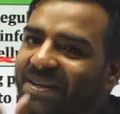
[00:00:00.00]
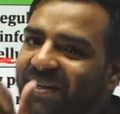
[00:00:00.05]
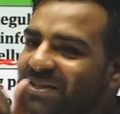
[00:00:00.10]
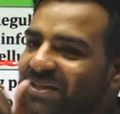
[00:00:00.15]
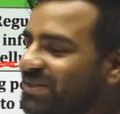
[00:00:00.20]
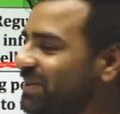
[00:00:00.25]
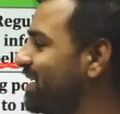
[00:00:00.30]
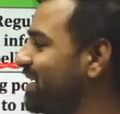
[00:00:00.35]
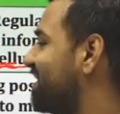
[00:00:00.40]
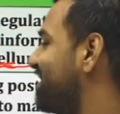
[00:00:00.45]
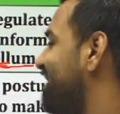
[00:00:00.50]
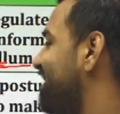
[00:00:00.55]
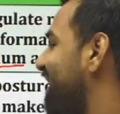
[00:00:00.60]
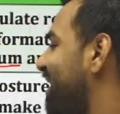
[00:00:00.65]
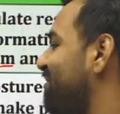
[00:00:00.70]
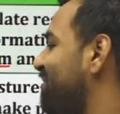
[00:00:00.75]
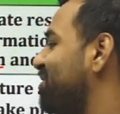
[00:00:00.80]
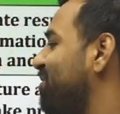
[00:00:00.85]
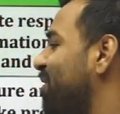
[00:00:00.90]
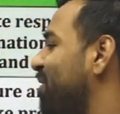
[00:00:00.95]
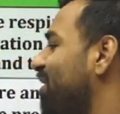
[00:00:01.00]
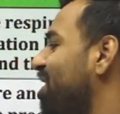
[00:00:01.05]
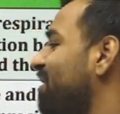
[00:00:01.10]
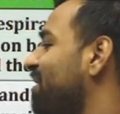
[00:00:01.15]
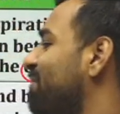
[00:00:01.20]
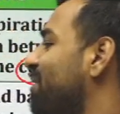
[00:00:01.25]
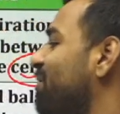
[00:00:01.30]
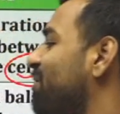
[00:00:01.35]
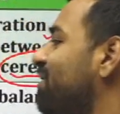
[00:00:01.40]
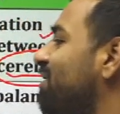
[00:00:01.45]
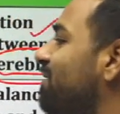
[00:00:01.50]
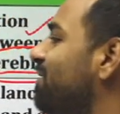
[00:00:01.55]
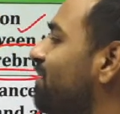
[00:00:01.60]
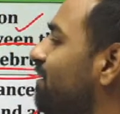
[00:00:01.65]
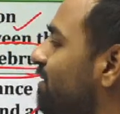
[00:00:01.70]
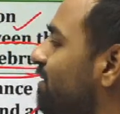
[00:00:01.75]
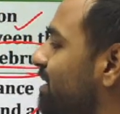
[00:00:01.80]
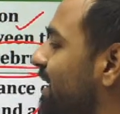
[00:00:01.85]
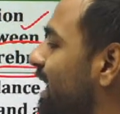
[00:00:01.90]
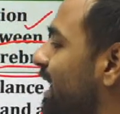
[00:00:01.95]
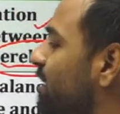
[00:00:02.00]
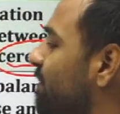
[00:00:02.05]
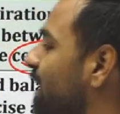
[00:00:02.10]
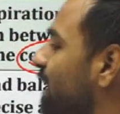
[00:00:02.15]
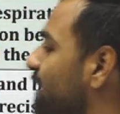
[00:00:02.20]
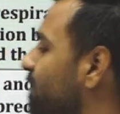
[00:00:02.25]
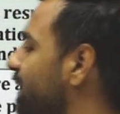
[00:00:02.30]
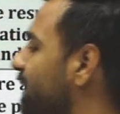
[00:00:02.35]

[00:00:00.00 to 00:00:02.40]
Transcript: So yes, I was talking about cerebellum.